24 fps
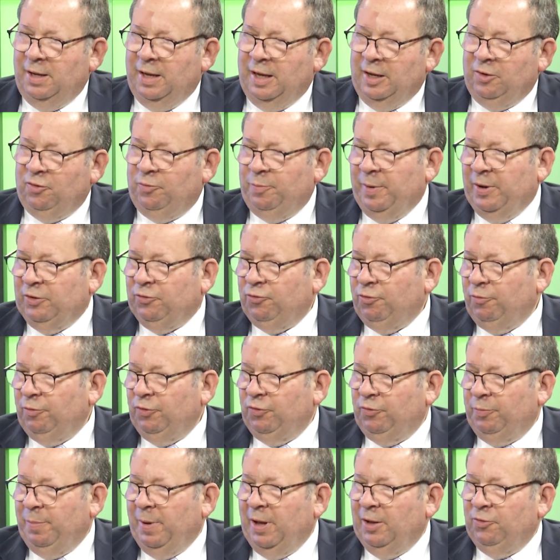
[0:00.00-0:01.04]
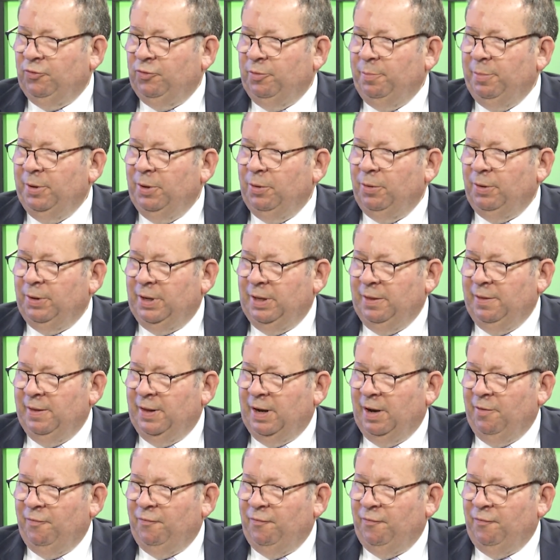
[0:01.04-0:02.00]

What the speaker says: and a special responsibility that I